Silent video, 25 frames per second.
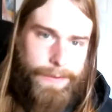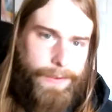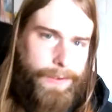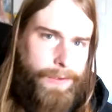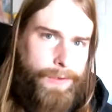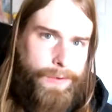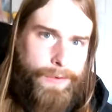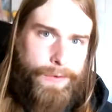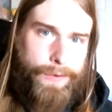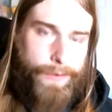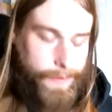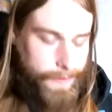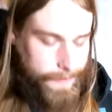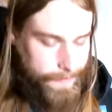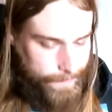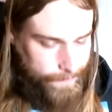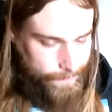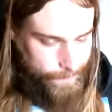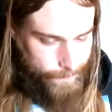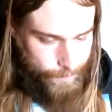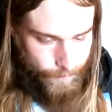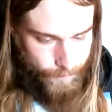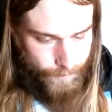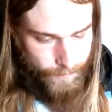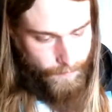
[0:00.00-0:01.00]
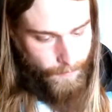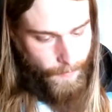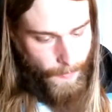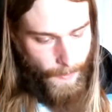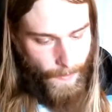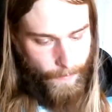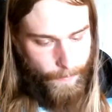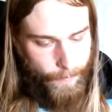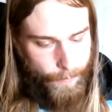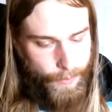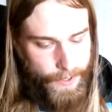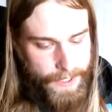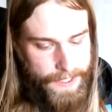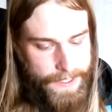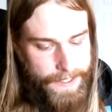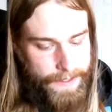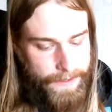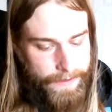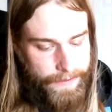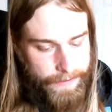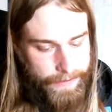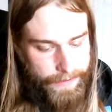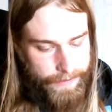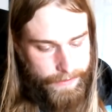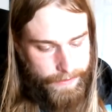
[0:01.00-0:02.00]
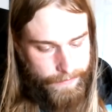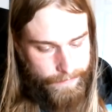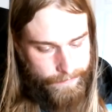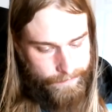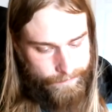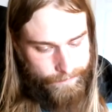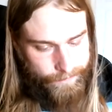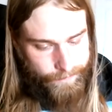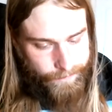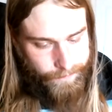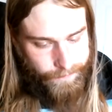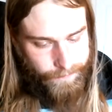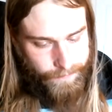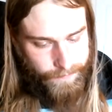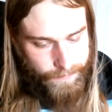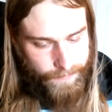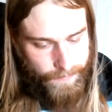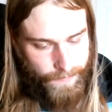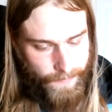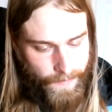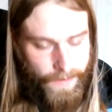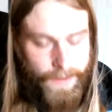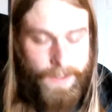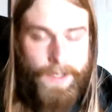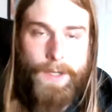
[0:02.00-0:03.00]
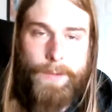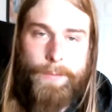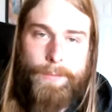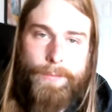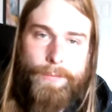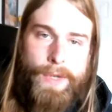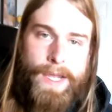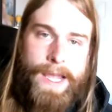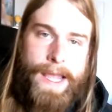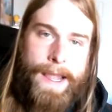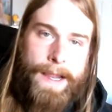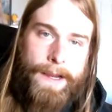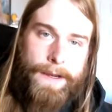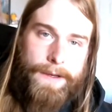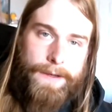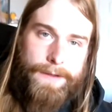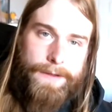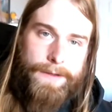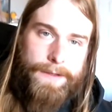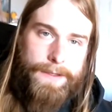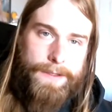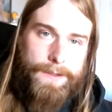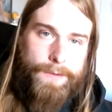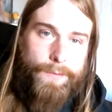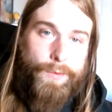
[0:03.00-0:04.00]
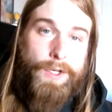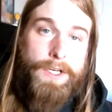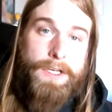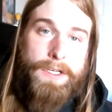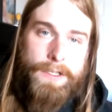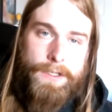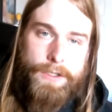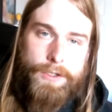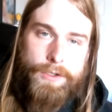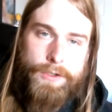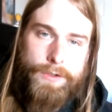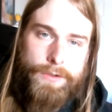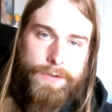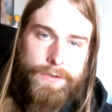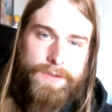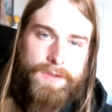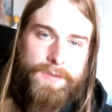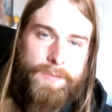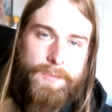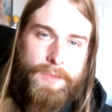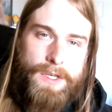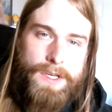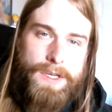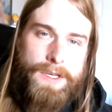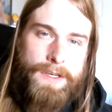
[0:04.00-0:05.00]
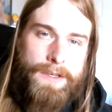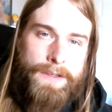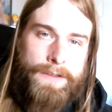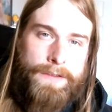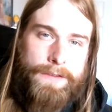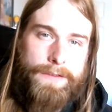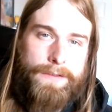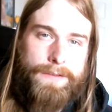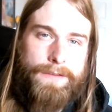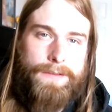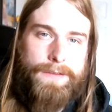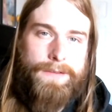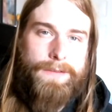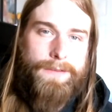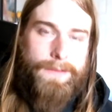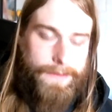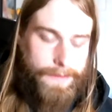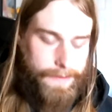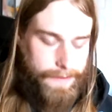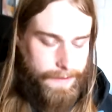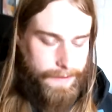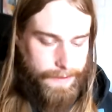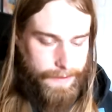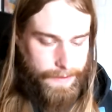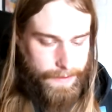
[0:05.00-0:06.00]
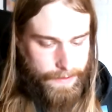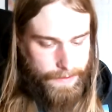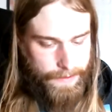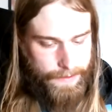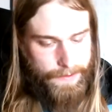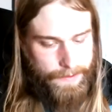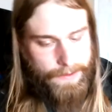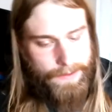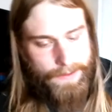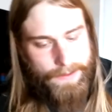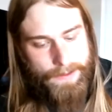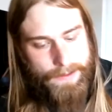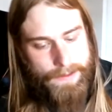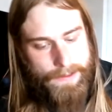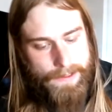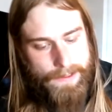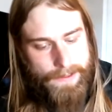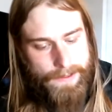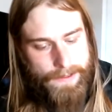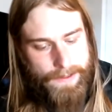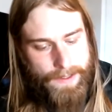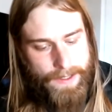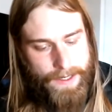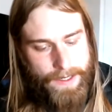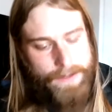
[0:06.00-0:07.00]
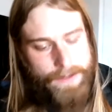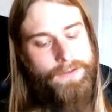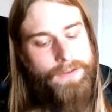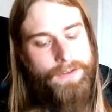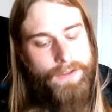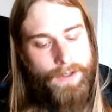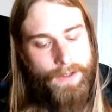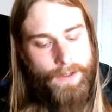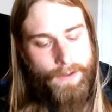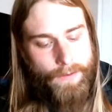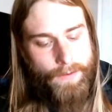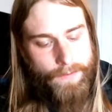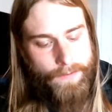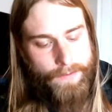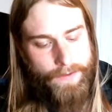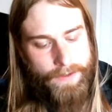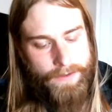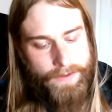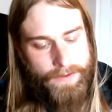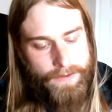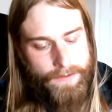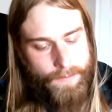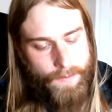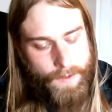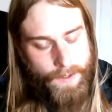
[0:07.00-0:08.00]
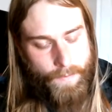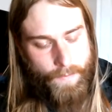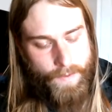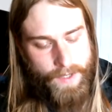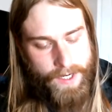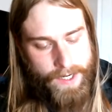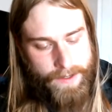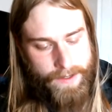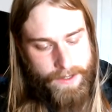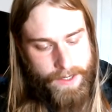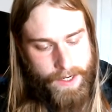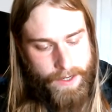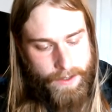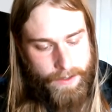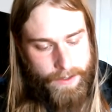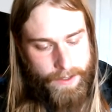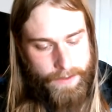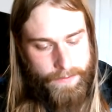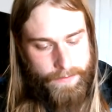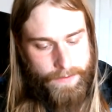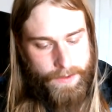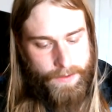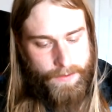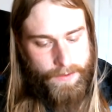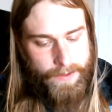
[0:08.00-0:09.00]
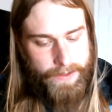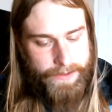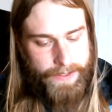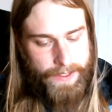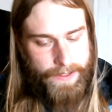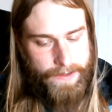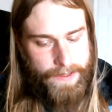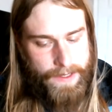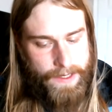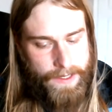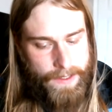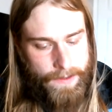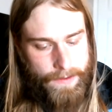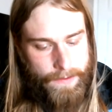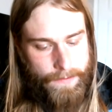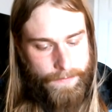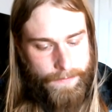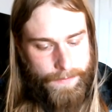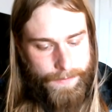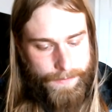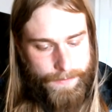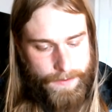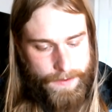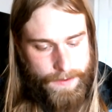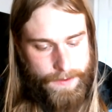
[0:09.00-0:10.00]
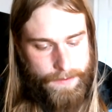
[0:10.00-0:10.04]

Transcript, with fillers: Whew. Peace. Come back. We can choose peace. And so this is what Wayne Dyer gives to us at the end of